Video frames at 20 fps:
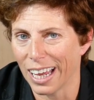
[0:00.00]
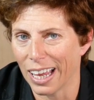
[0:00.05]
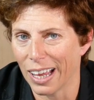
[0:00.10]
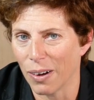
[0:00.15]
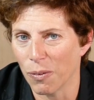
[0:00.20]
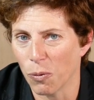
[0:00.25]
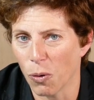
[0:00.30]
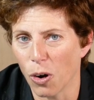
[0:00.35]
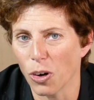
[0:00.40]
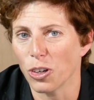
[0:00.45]

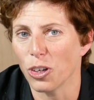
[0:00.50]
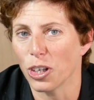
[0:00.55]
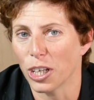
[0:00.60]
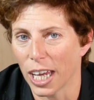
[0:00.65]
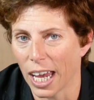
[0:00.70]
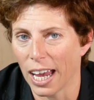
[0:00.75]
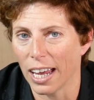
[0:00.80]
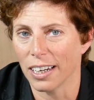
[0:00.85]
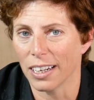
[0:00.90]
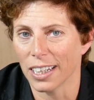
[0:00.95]
what you
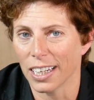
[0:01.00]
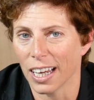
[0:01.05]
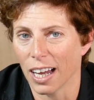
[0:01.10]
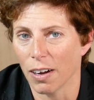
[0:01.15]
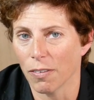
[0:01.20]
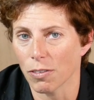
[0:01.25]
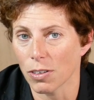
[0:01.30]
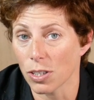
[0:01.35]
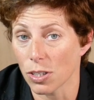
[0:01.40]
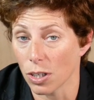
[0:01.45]
can and
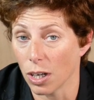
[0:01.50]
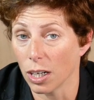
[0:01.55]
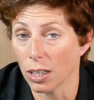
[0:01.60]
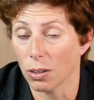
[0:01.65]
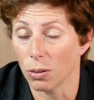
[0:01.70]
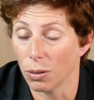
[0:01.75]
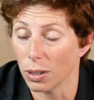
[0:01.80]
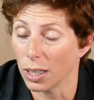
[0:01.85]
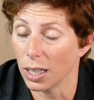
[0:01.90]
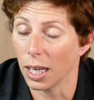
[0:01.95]
can't recycle,